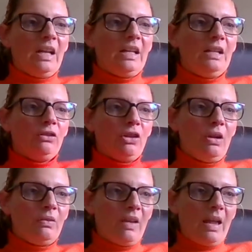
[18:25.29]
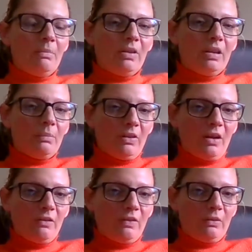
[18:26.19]
And he chose to empty
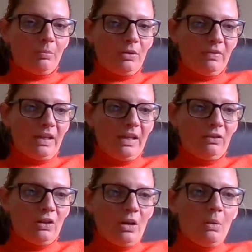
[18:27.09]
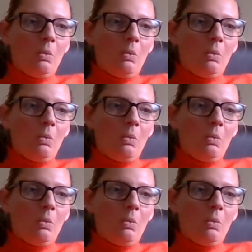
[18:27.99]
himself of his privilege